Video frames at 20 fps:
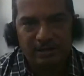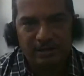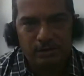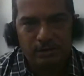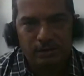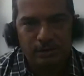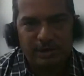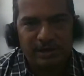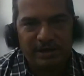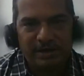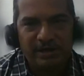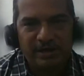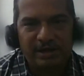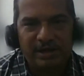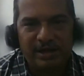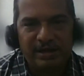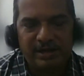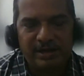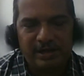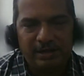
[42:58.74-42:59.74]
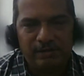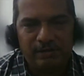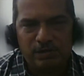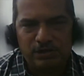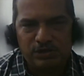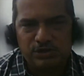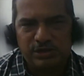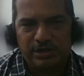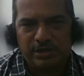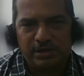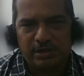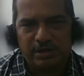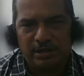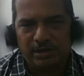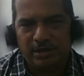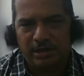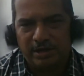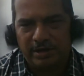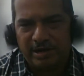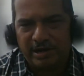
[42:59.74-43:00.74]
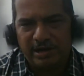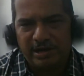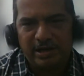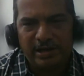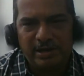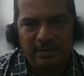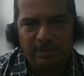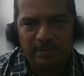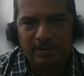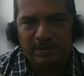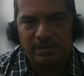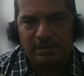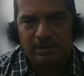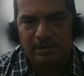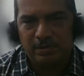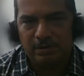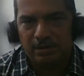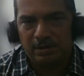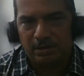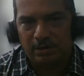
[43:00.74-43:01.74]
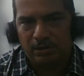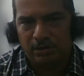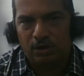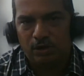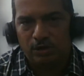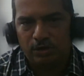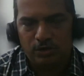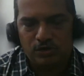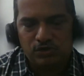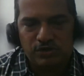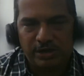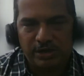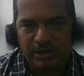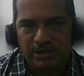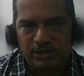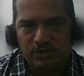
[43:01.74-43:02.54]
get a clarity, was it the dry type? All your studies